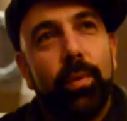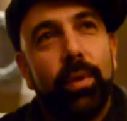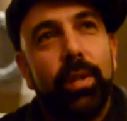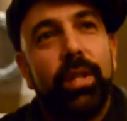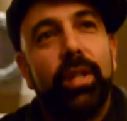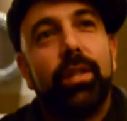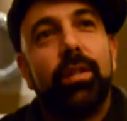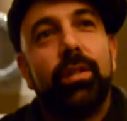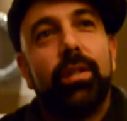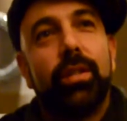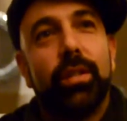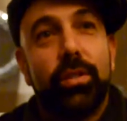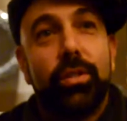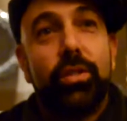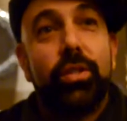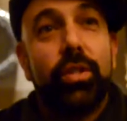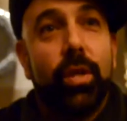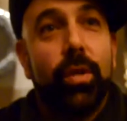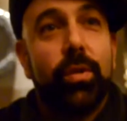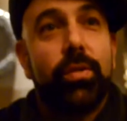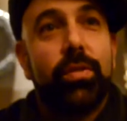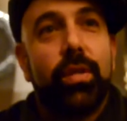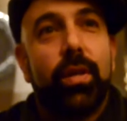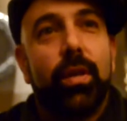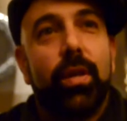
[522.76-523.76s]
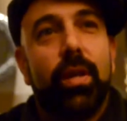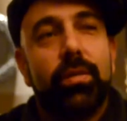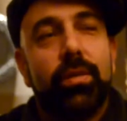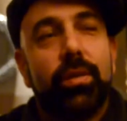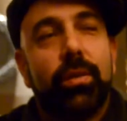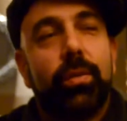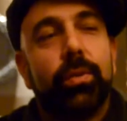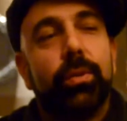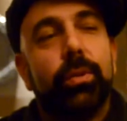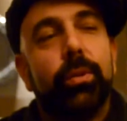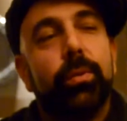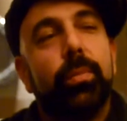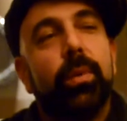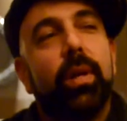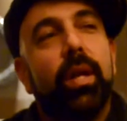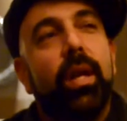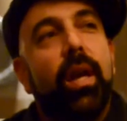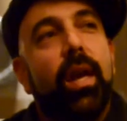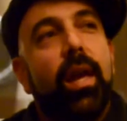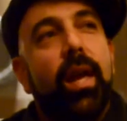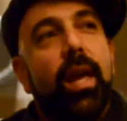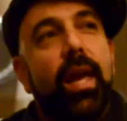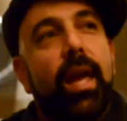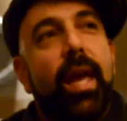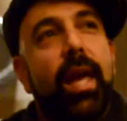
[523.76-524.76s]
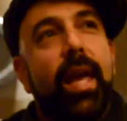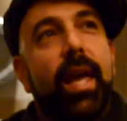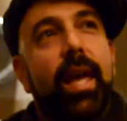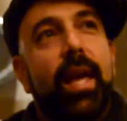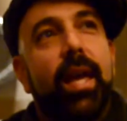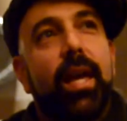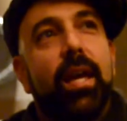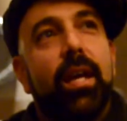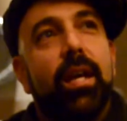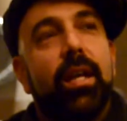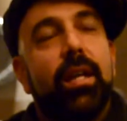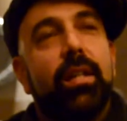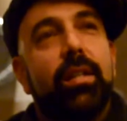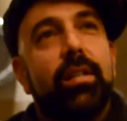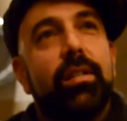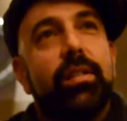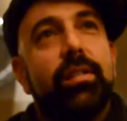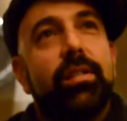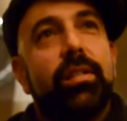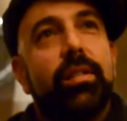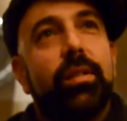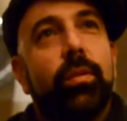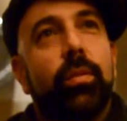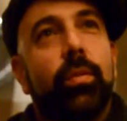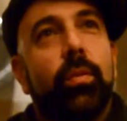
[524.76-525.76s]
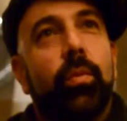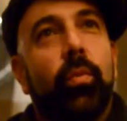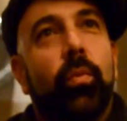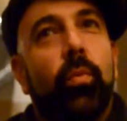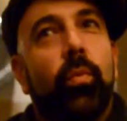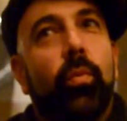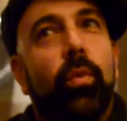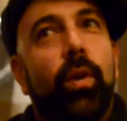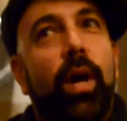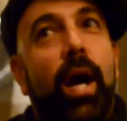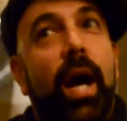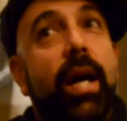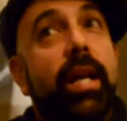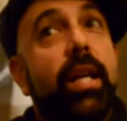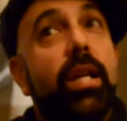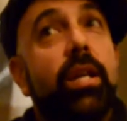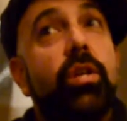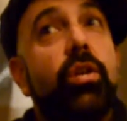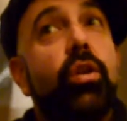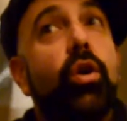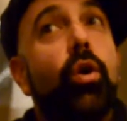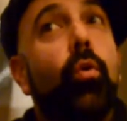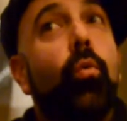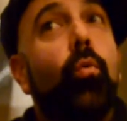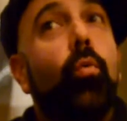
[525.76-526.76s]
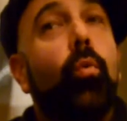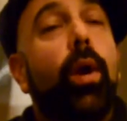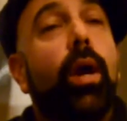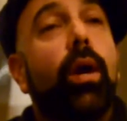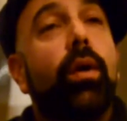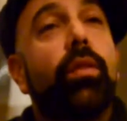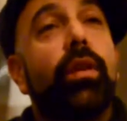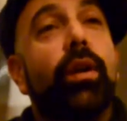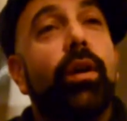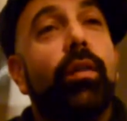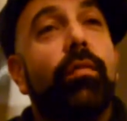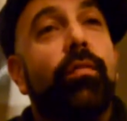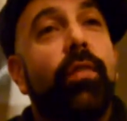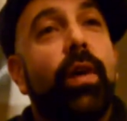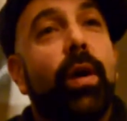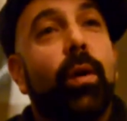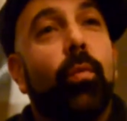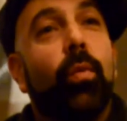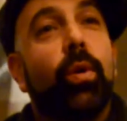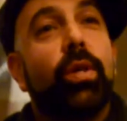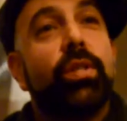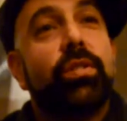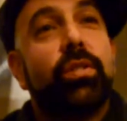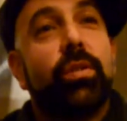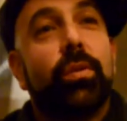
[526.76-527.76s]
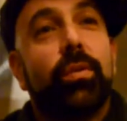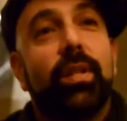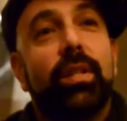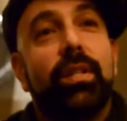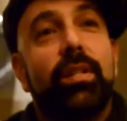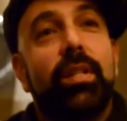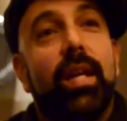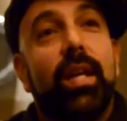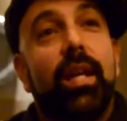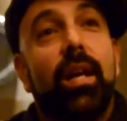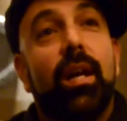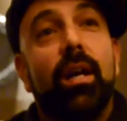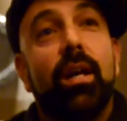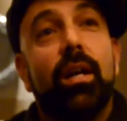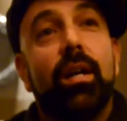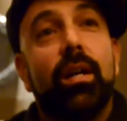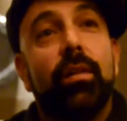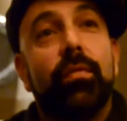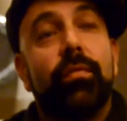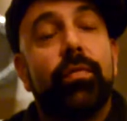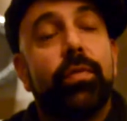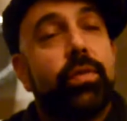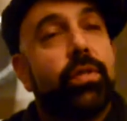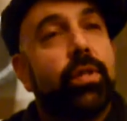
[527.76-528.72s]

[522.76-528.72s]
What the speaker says: really good shows there as a group, and I didn't know where the event was till the day of.